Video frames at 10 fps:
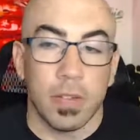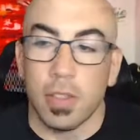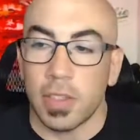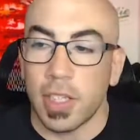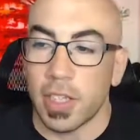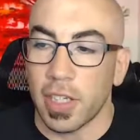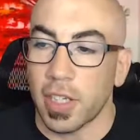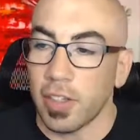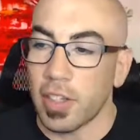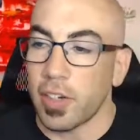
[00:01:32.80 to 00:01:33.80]
Looks like the
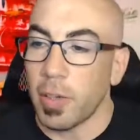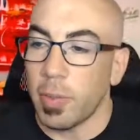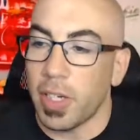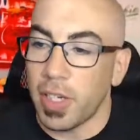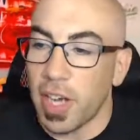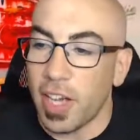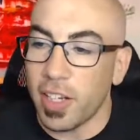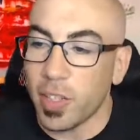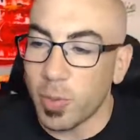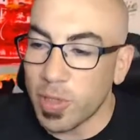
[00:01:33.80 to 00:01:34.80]
yellowtail coming in.
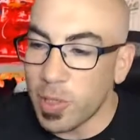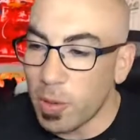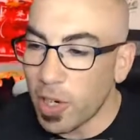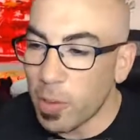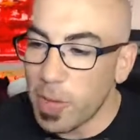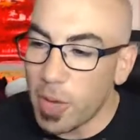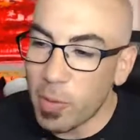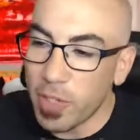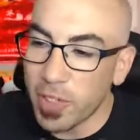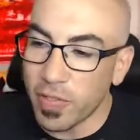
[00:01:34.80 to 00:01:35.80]
Alex, what's going on, man?
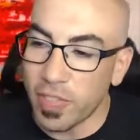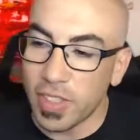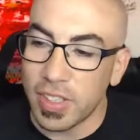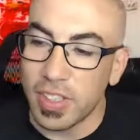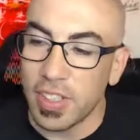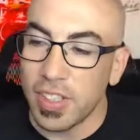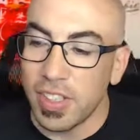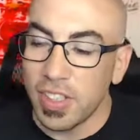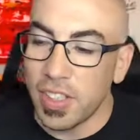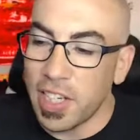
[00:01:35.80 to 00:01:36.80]
Welcome.
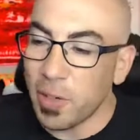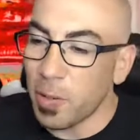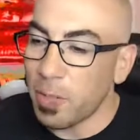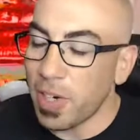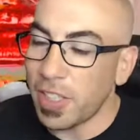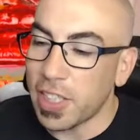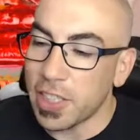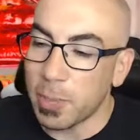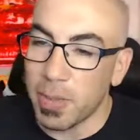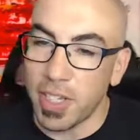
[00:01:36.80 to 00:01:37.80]
Ingram Bridge, that's
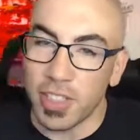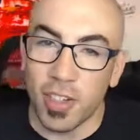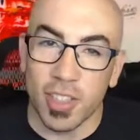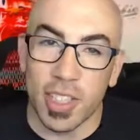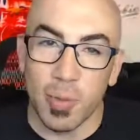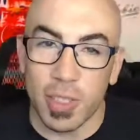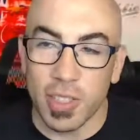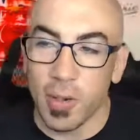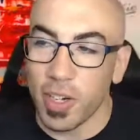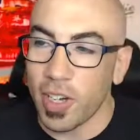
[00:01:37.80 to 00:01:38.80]
the place. Salty, what's
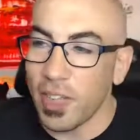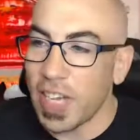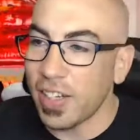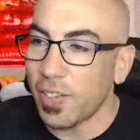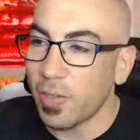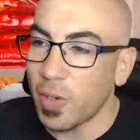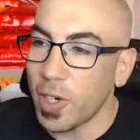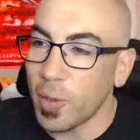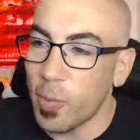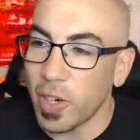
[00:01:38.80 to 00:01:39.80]
going on, man?
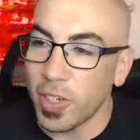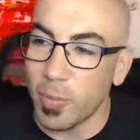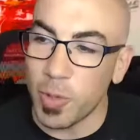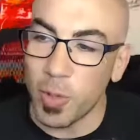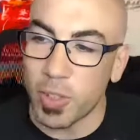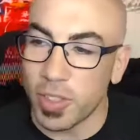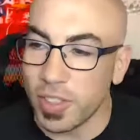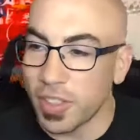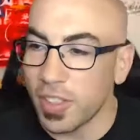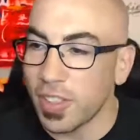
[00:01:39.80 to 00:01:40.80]
Welcome.
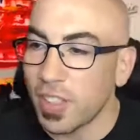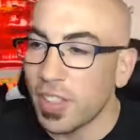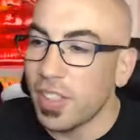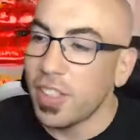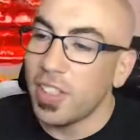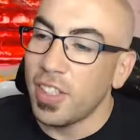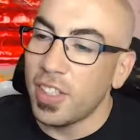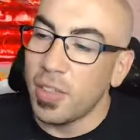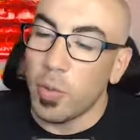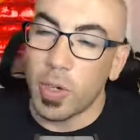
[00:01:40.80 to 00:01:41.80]
Oos,
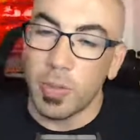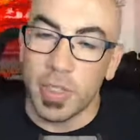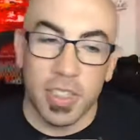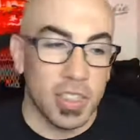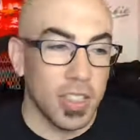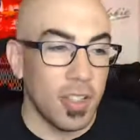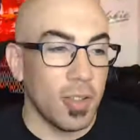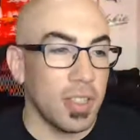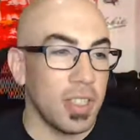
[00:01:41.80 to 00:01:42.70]
welcome to the show.